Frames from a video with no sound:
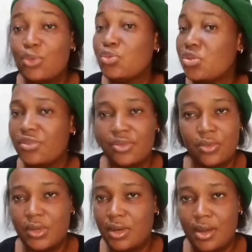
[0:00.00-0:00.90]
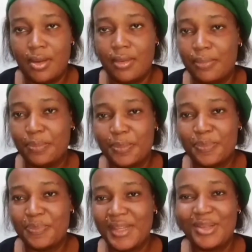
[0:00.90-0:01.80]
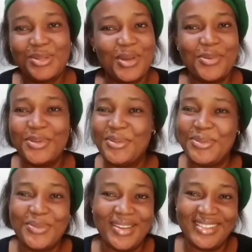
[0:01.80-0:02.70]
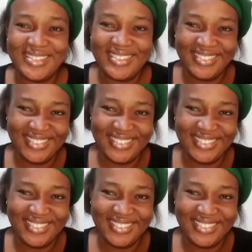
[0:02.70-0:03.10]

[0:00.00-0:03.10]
could talk for 1 hour, so I wouldn't do that.